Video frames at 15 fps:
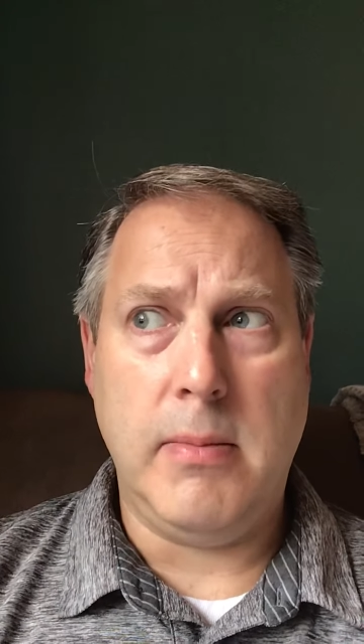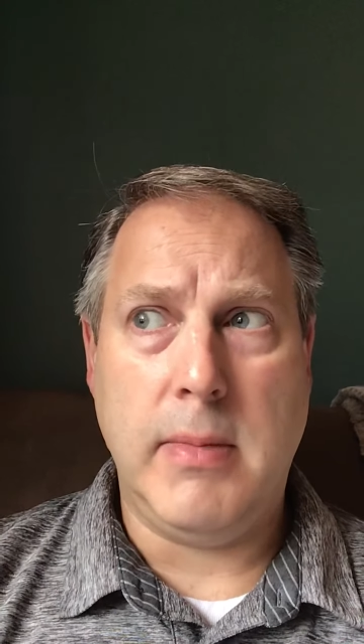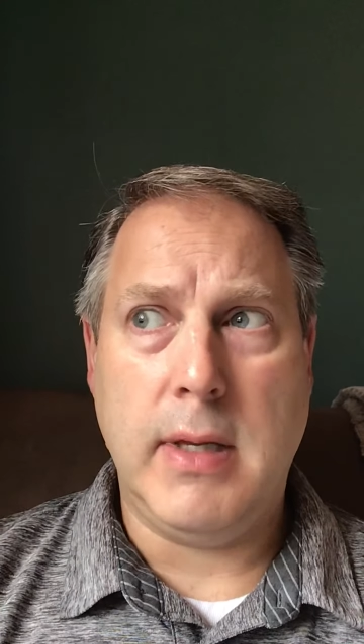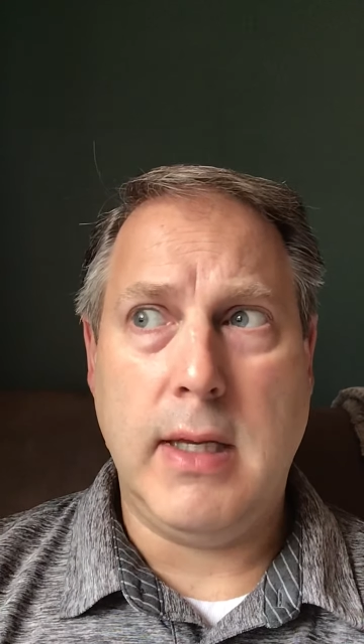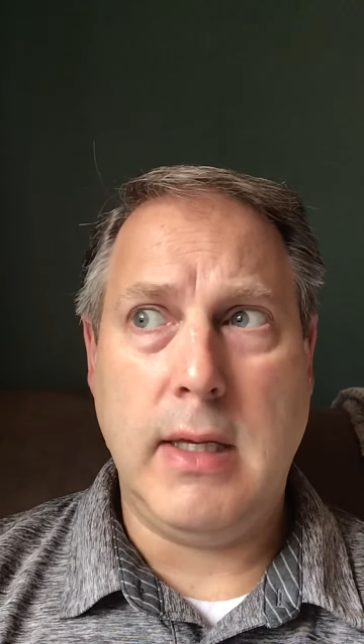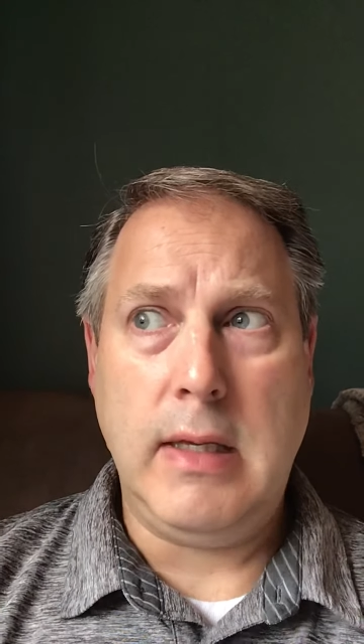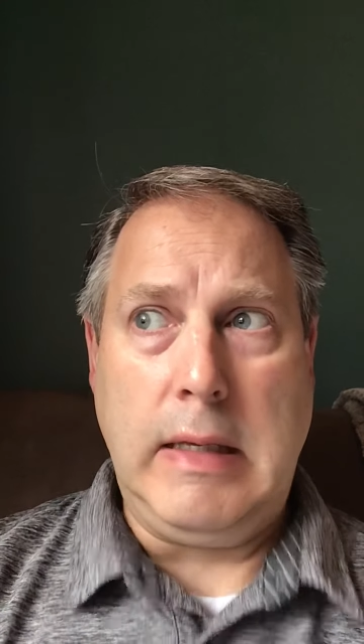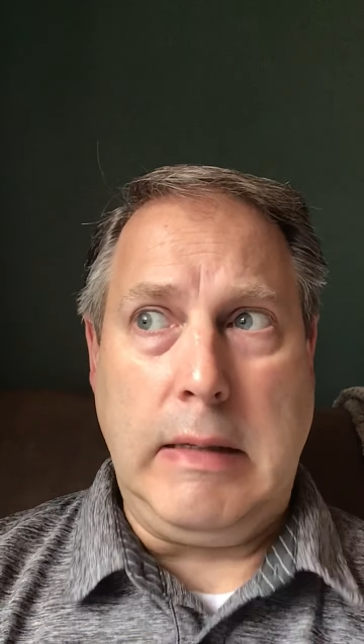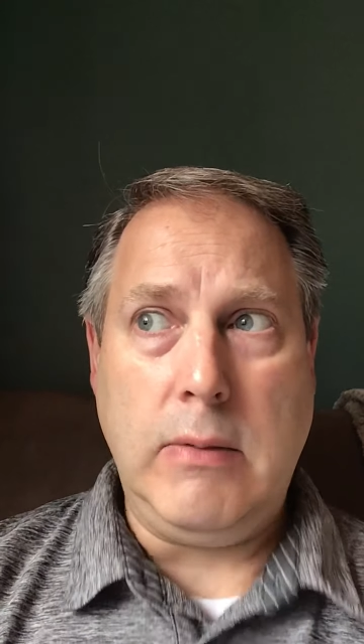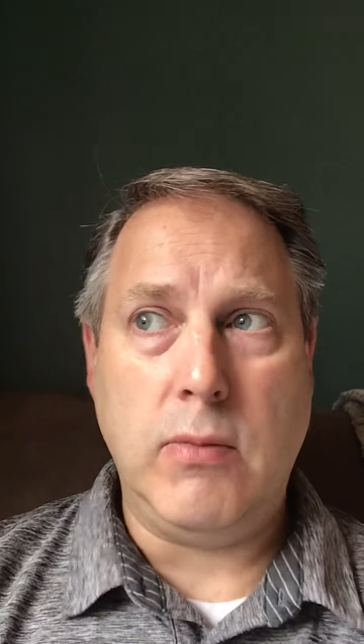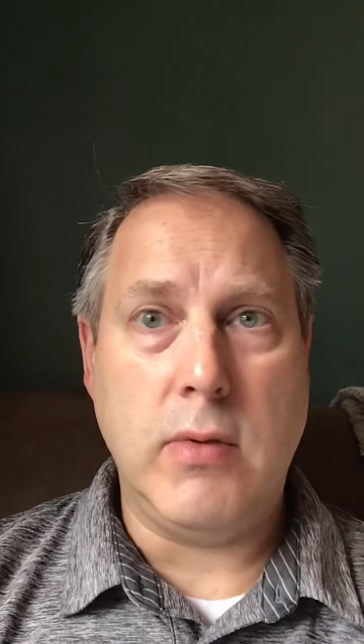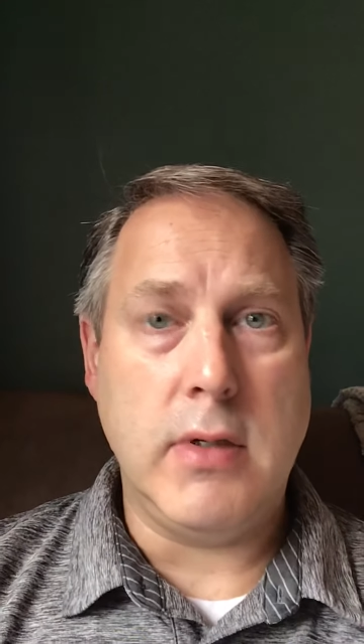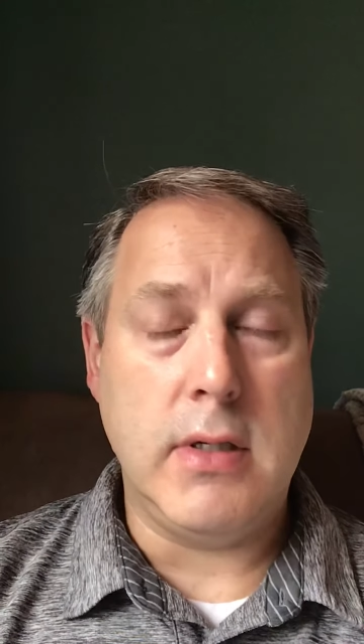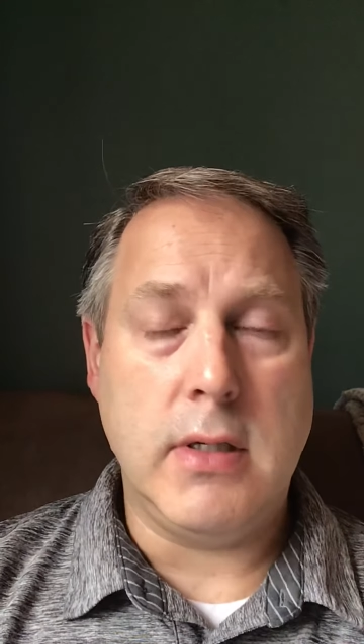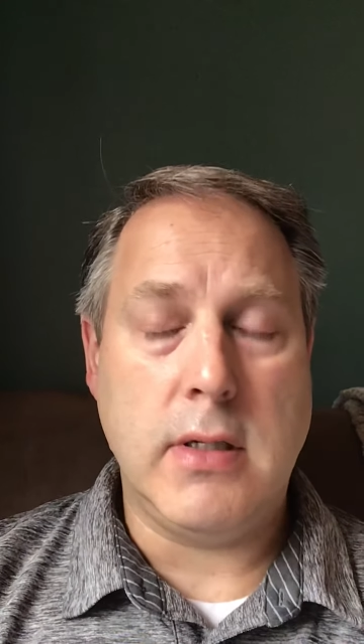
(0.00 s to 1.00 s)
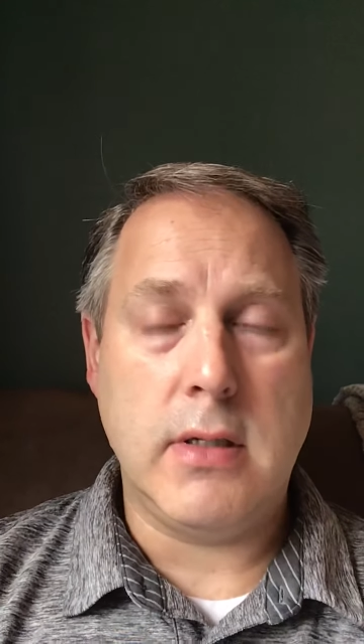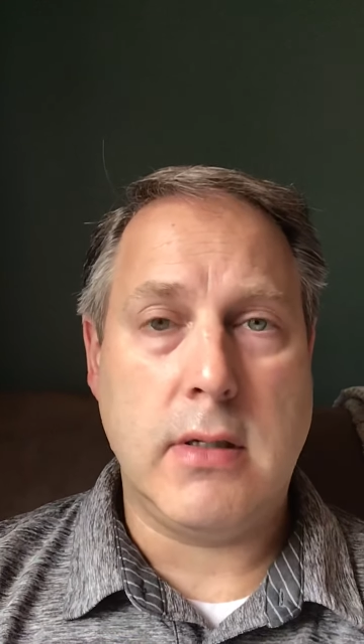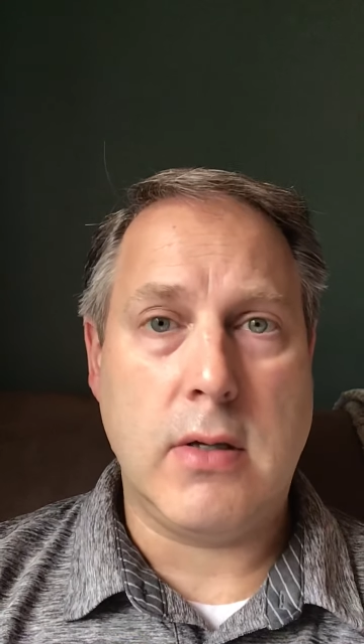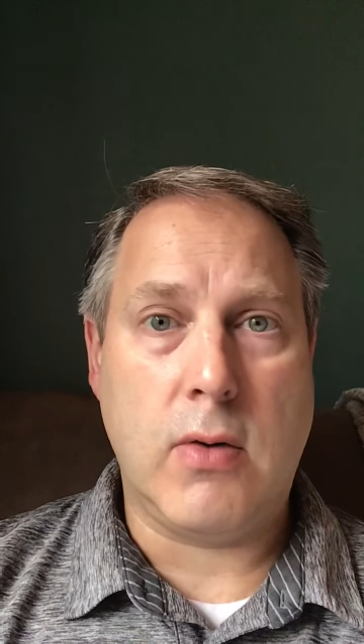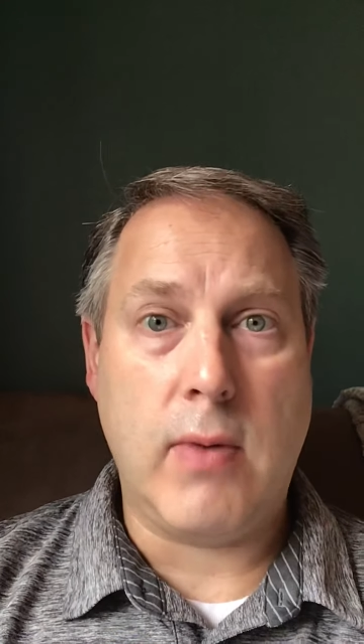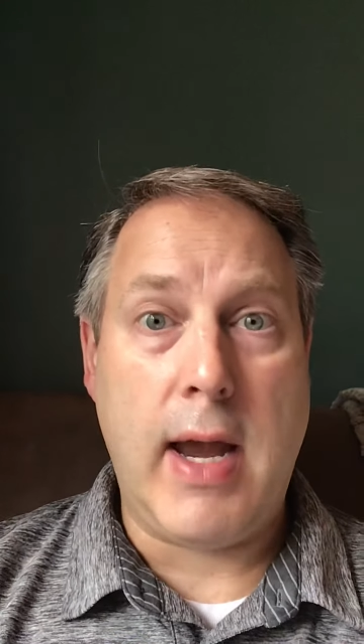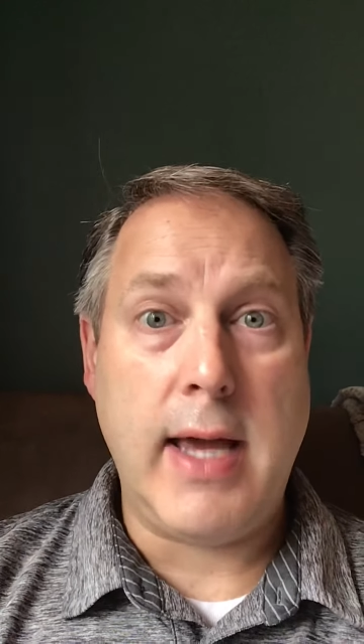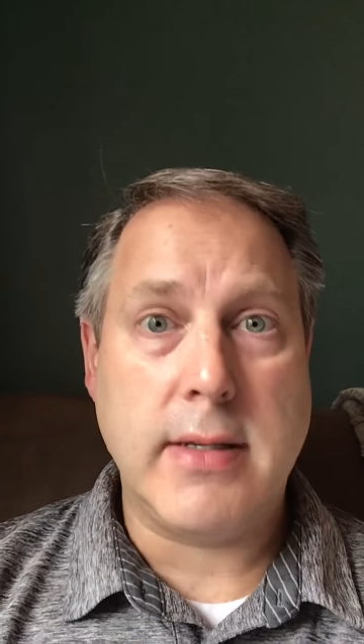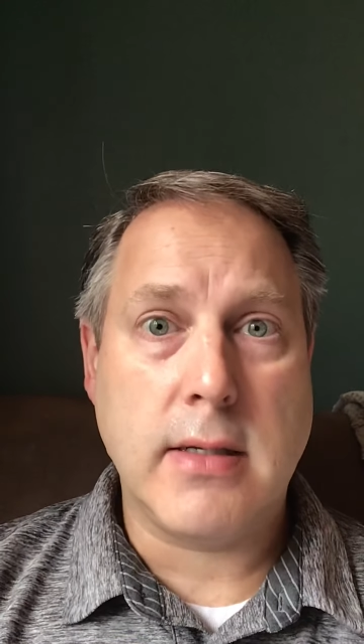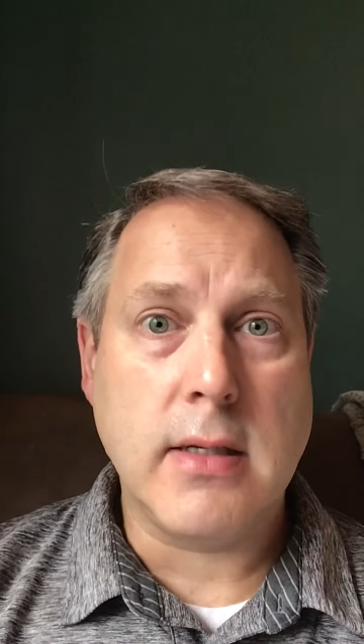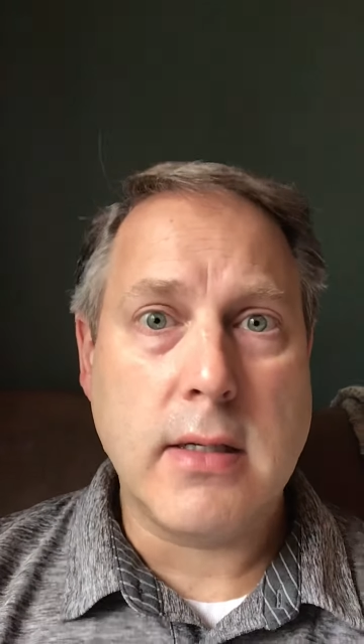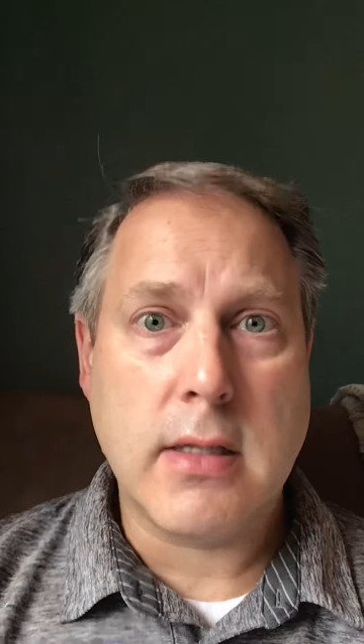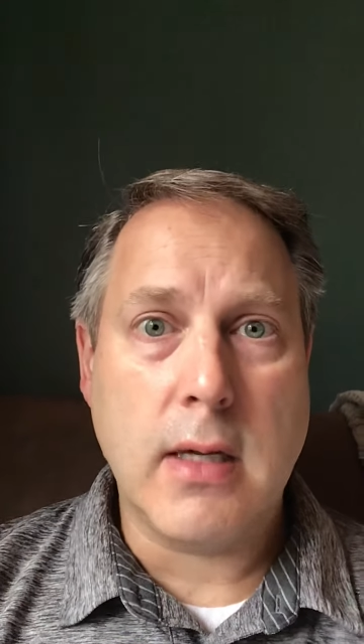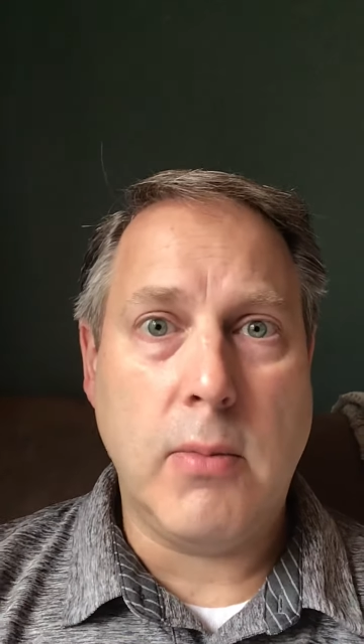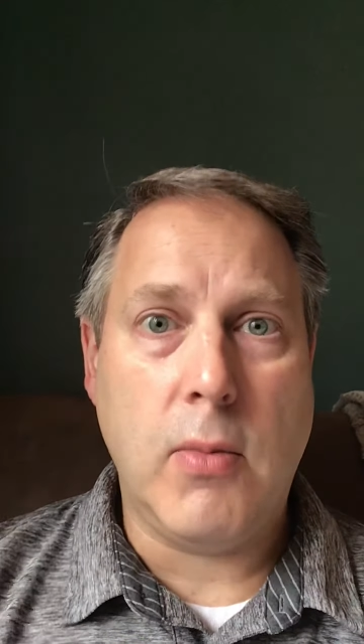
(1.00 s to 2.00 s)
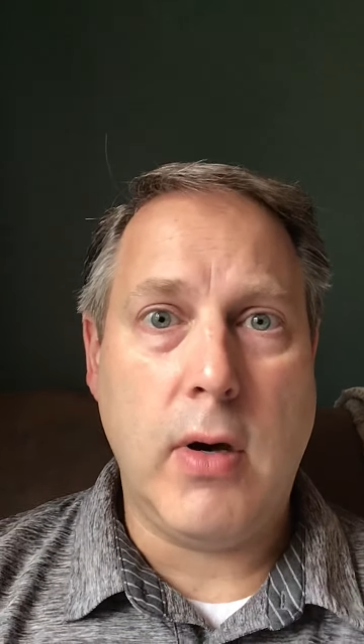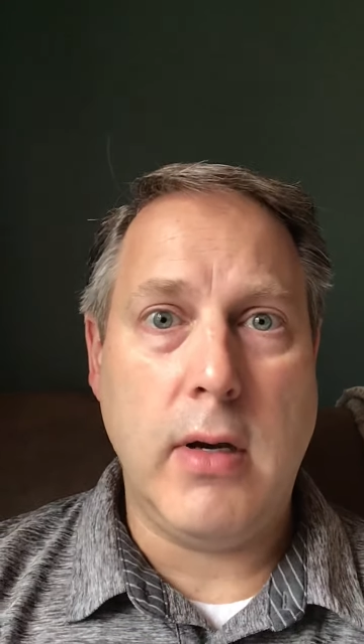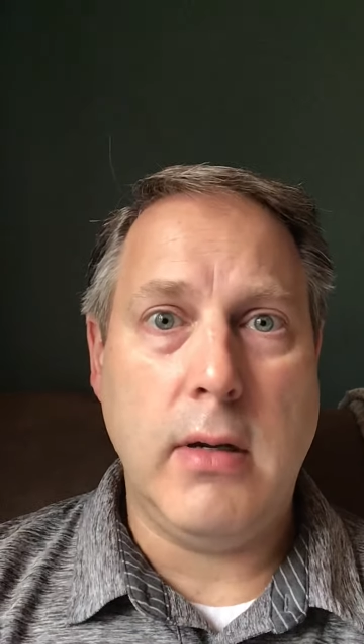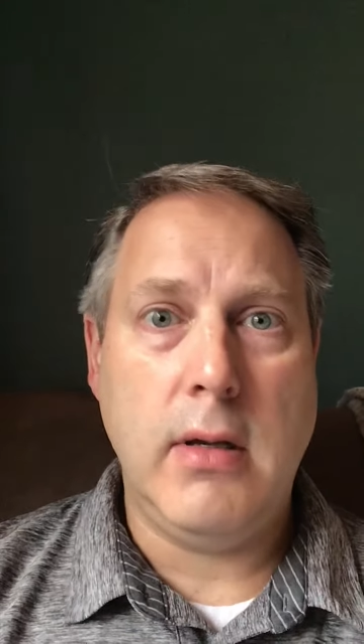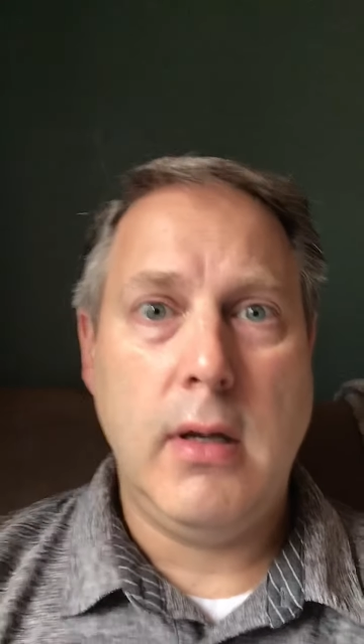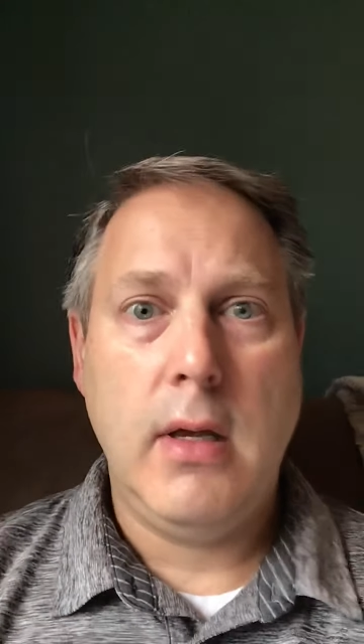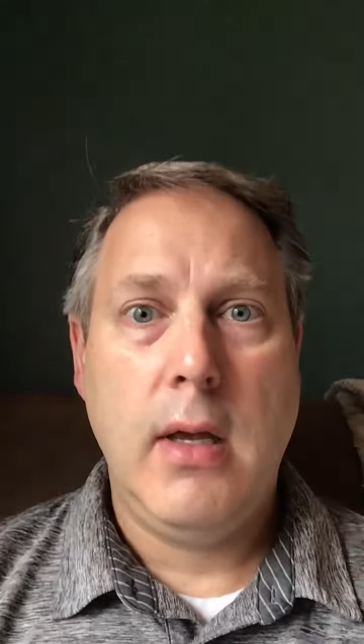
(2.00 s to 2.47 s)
He was harassing someone.